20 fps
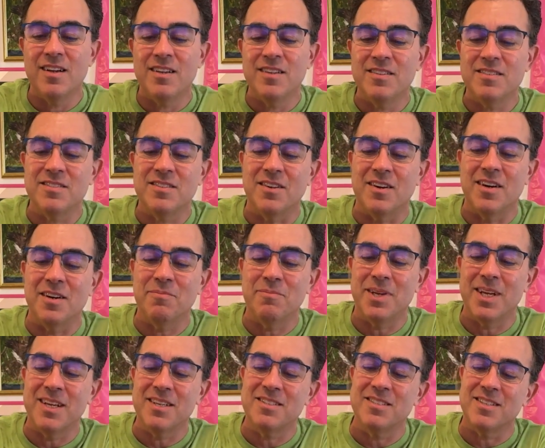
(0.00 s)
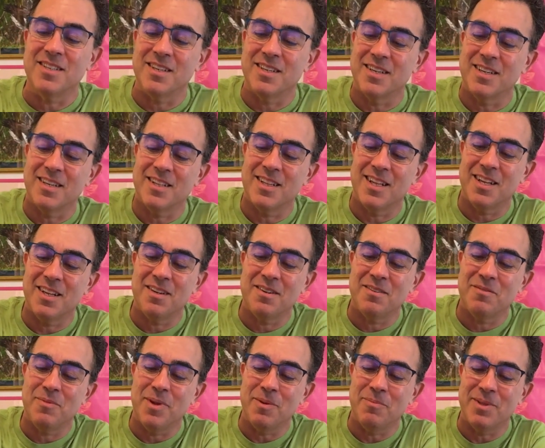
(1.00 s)
So I'm guessing that
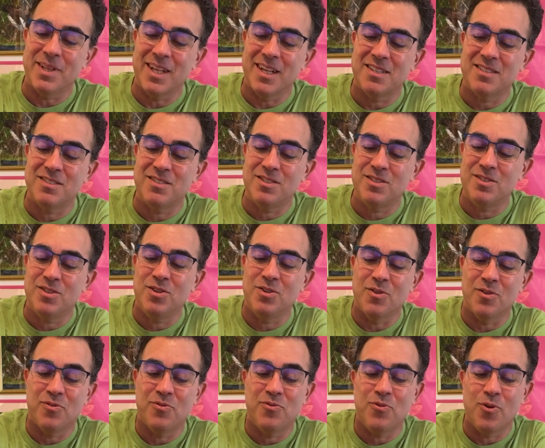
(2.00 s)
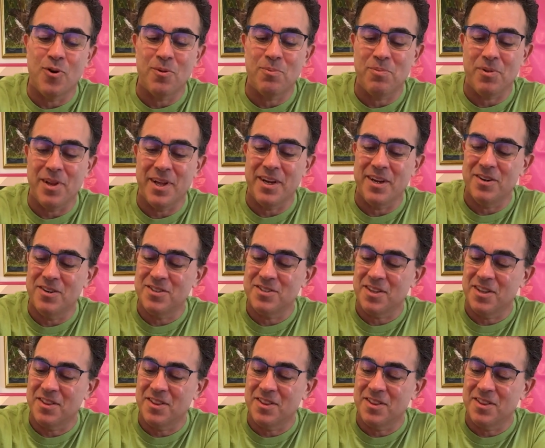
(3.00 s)
maybe that's 2 to 4 players